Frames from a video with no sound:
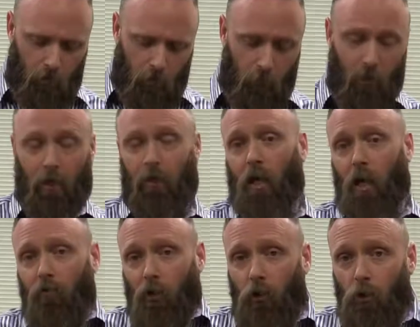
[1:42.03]
But a lot
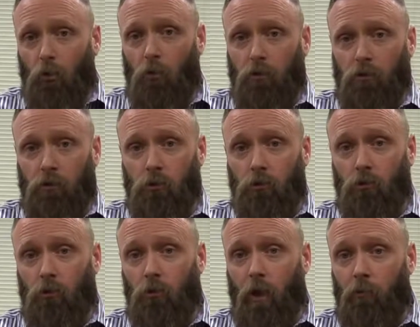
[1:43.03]
of our new
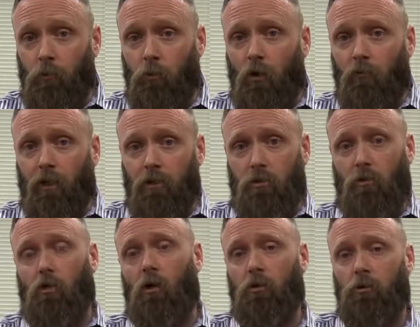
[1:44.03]
M12 lenses
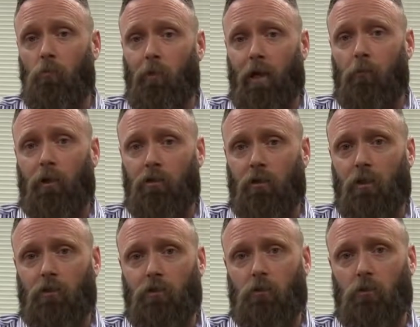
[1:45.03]
are also megapixel
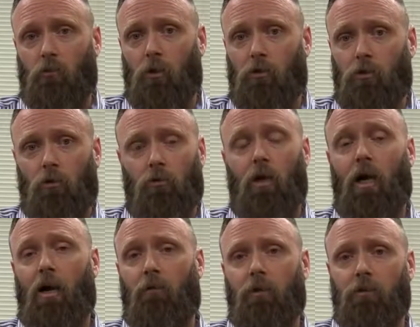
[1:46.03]
lenses as well, so they're
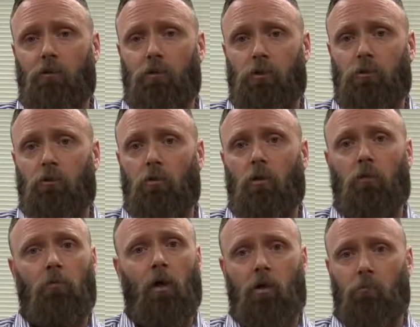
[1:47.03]
high resolution,
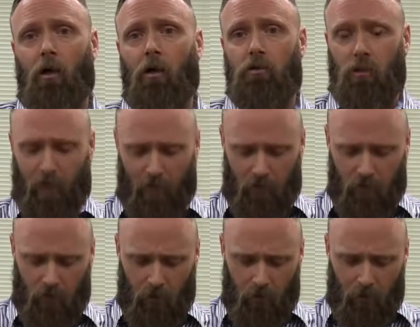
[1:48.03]
nice polished
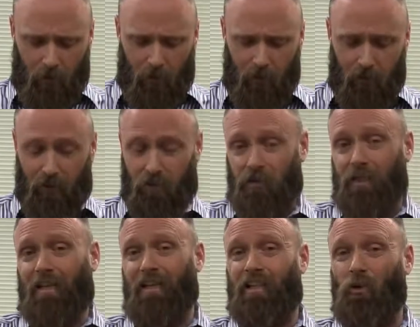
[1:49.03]
glass lenses.
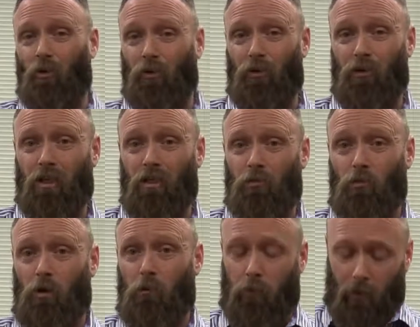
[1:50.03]
Not that the old 13s
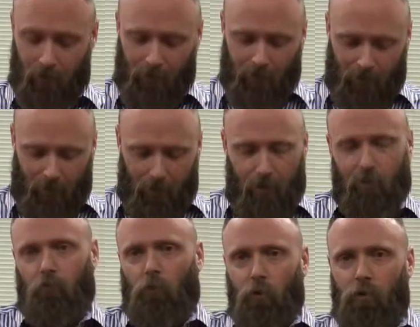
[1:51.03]
weren't, but
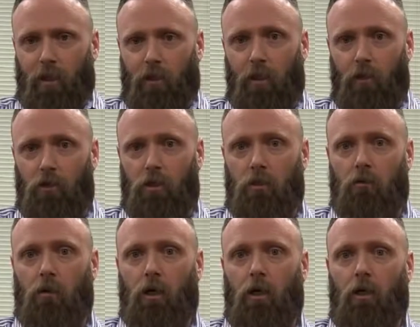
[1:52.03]
new technology,
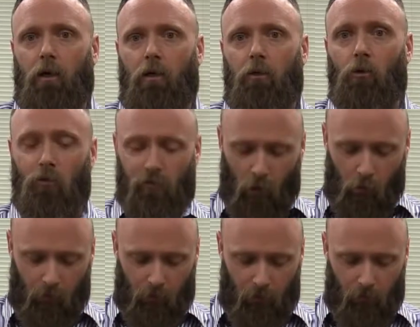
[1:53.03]
new
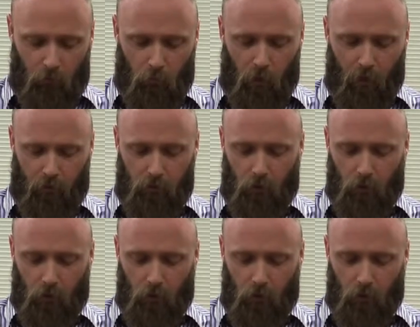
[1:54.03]
availability, and new products.